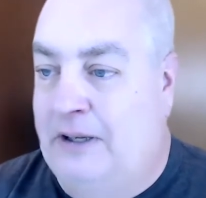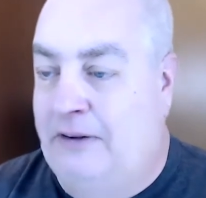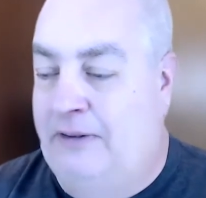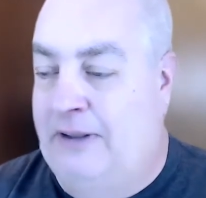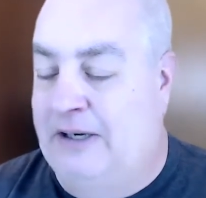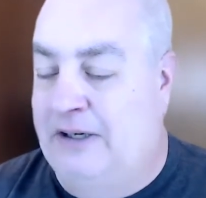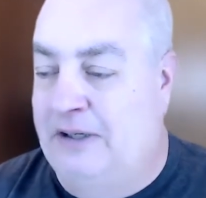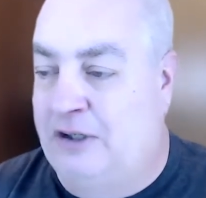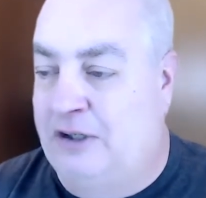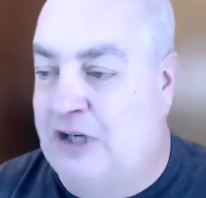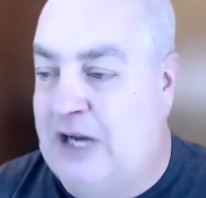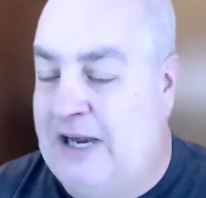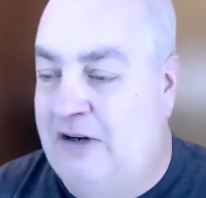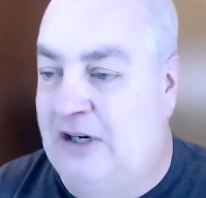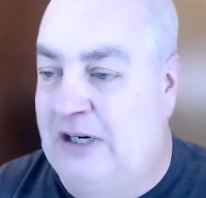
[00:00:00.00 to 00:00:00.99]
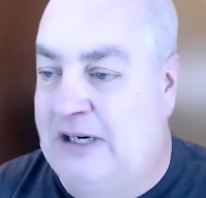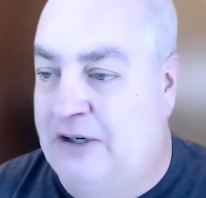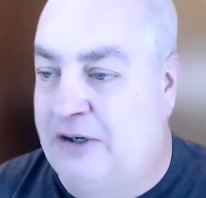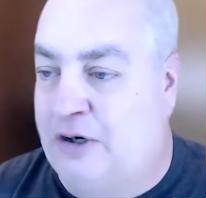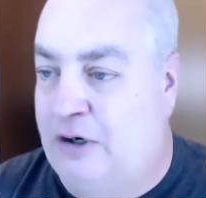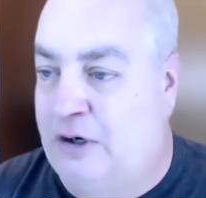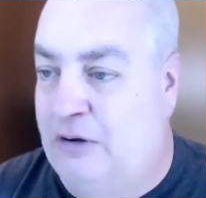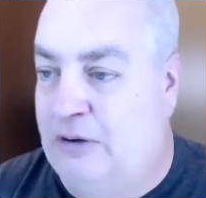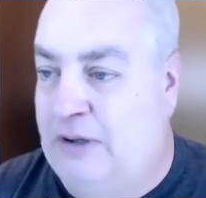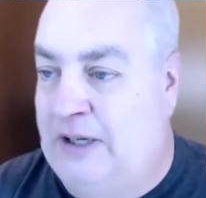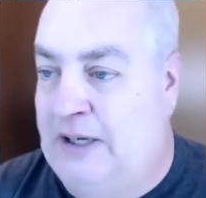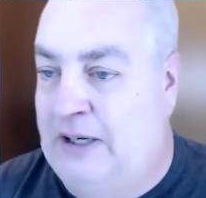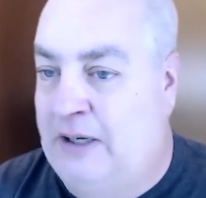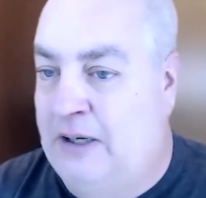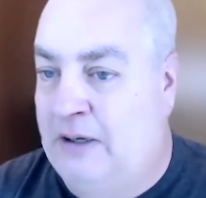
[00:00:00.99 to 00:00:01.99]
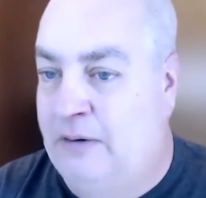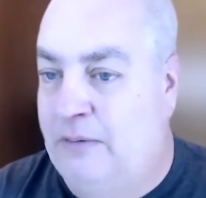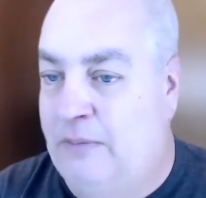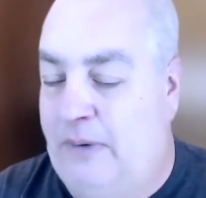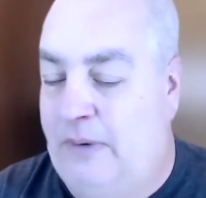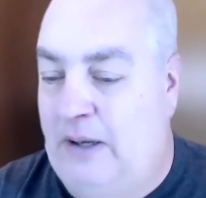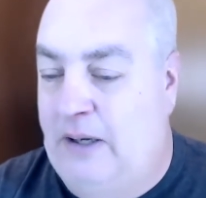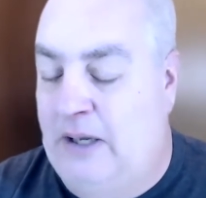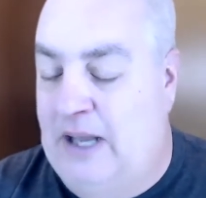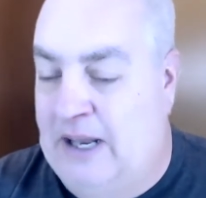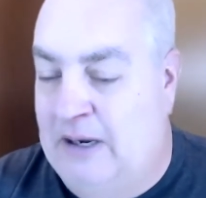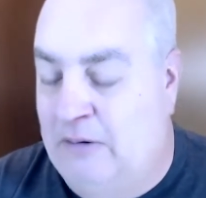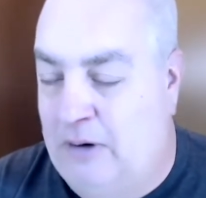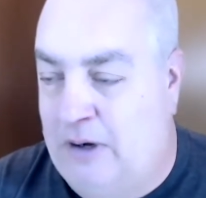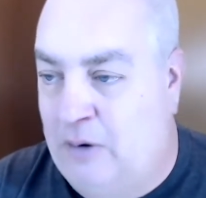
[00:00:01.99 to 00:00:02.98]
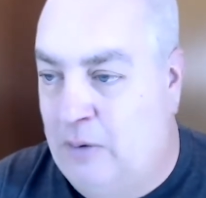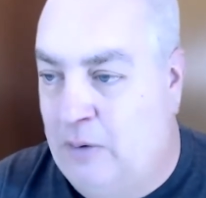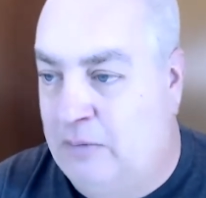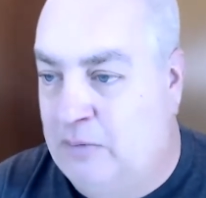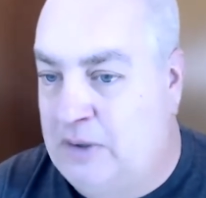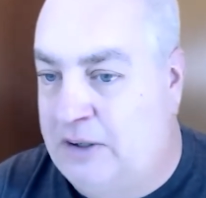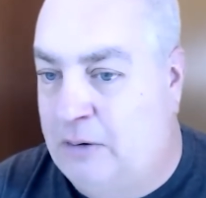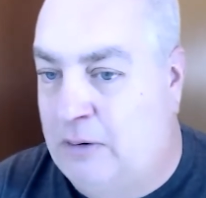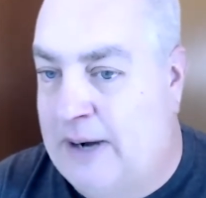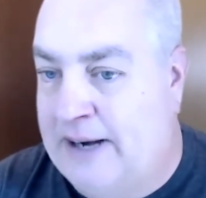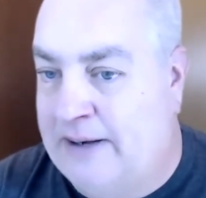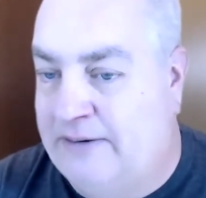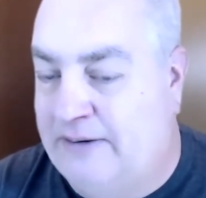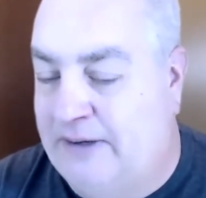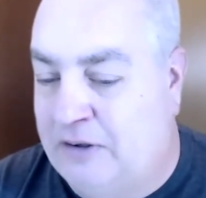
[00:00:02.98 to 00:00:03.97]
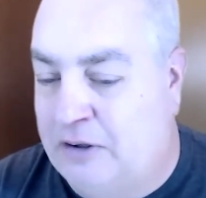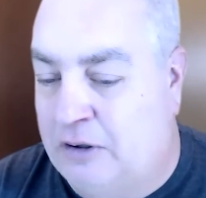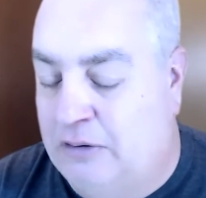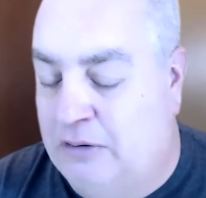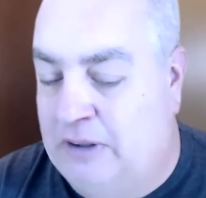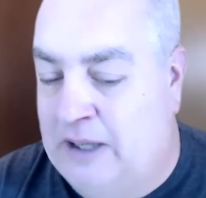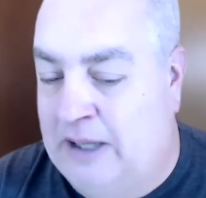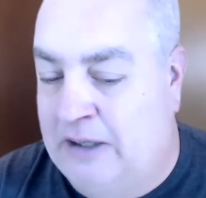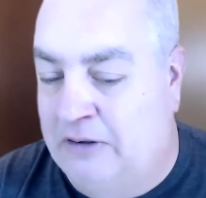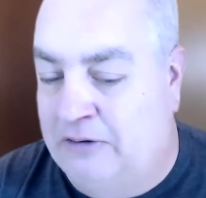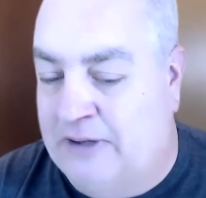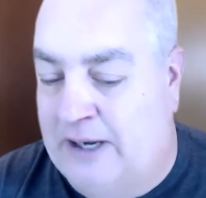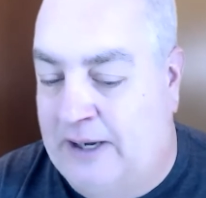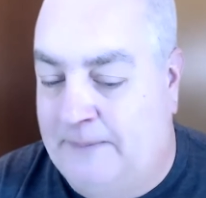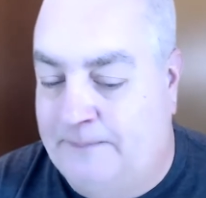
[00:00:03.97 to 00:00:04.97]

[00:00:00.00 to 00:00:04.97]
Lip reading: than changing internally and doing redirects internally on your site.